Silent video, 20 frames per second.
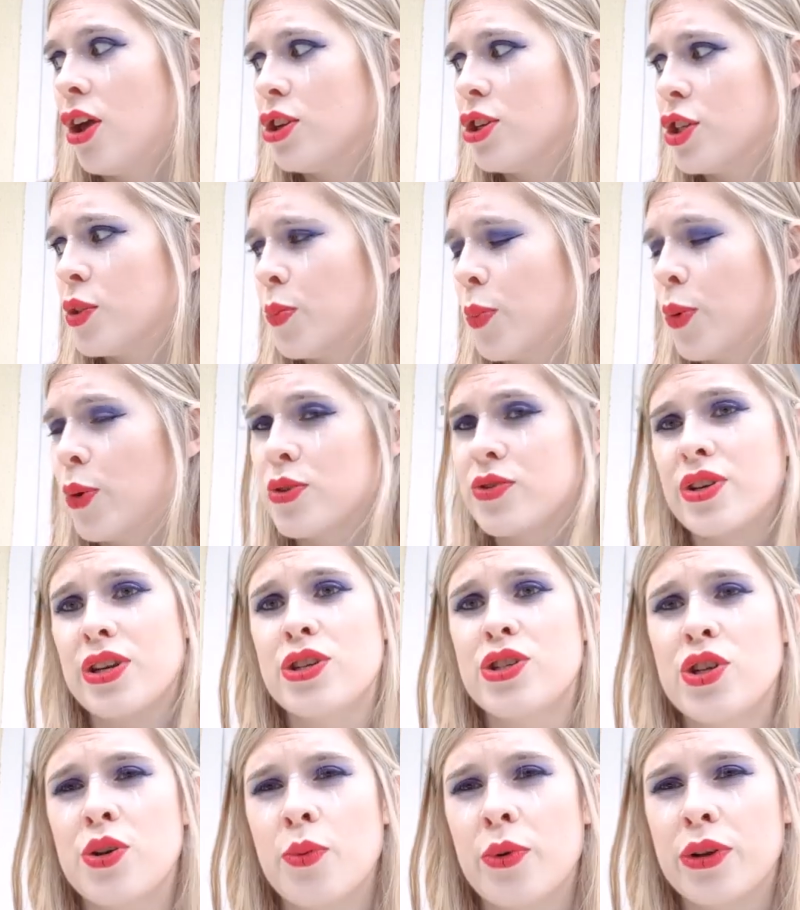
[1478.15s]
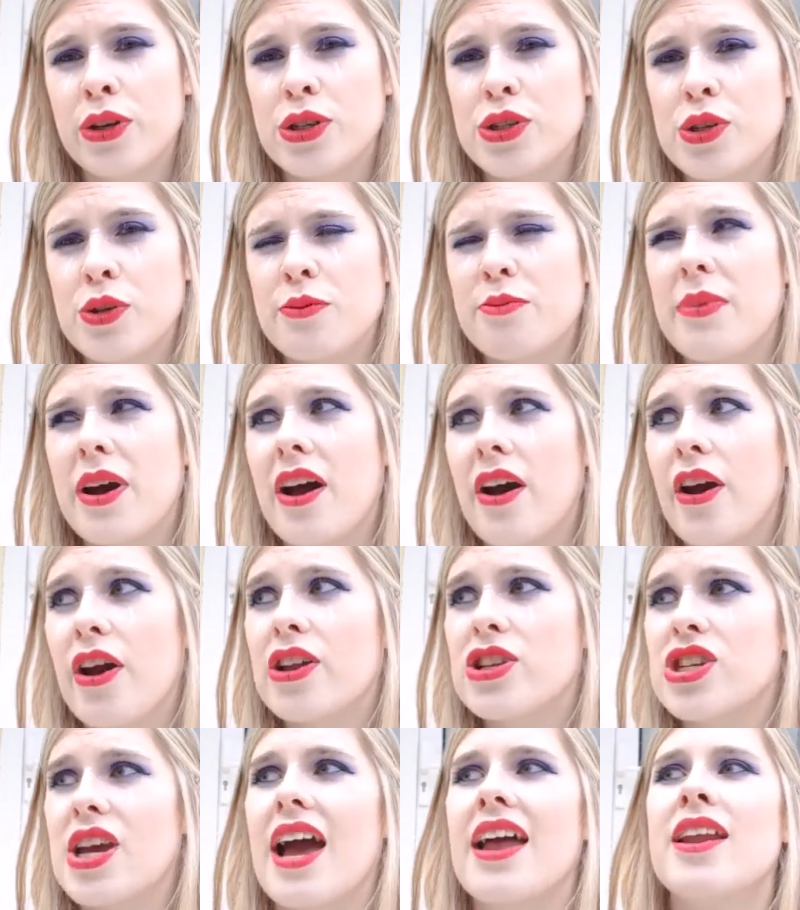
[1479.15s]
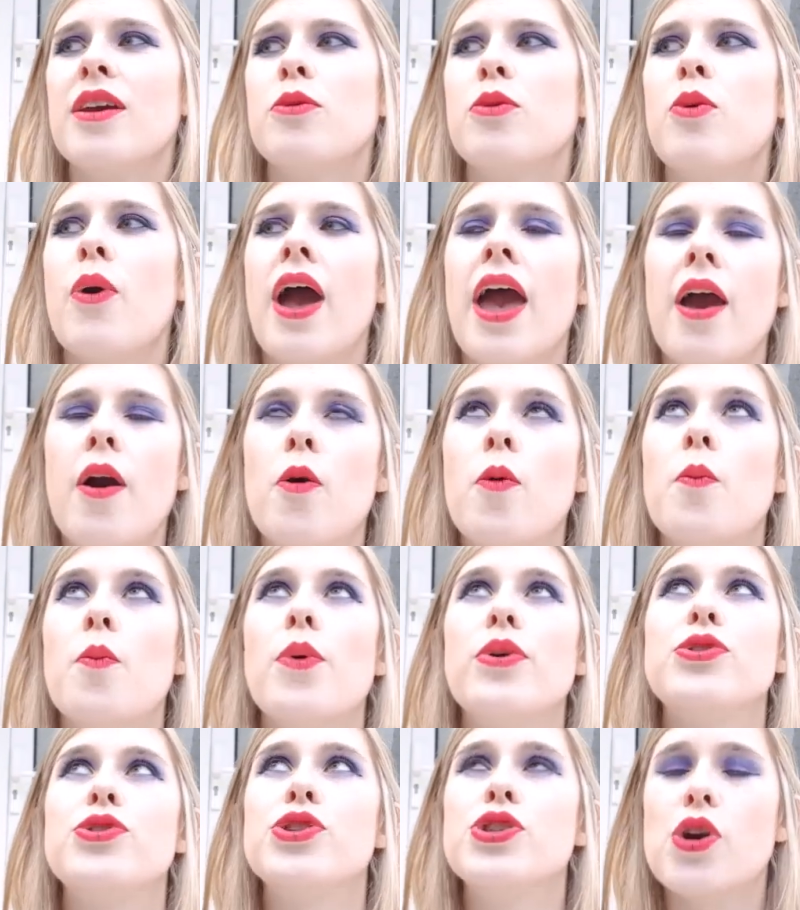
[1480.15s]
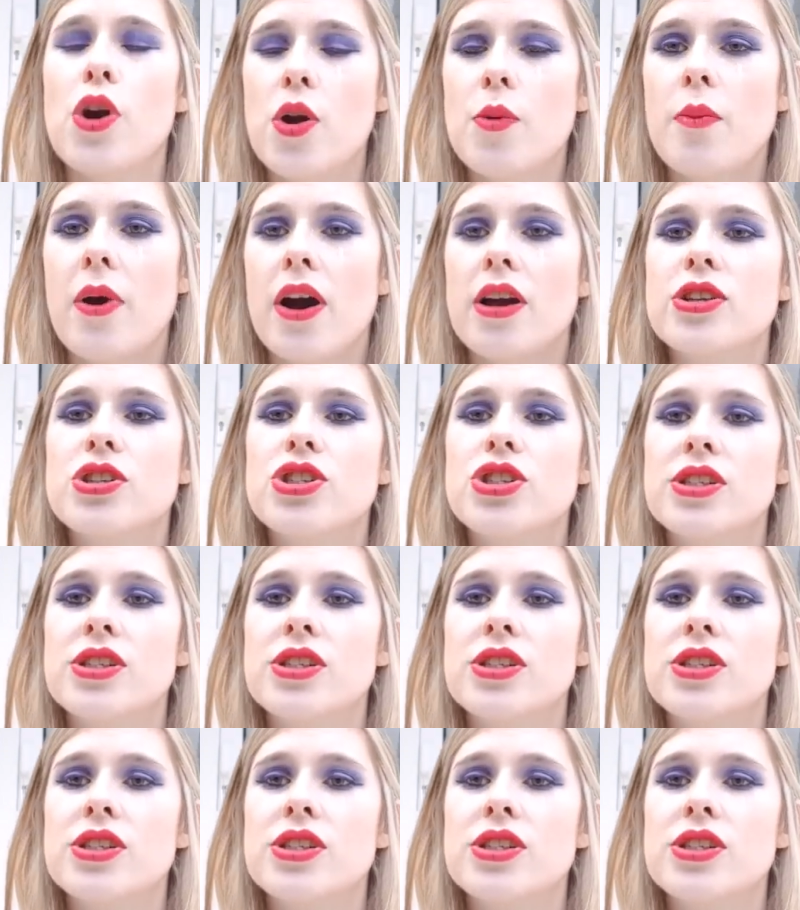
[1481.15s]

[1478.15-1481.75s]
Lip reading: just because I do want to do merch, and it will help so much,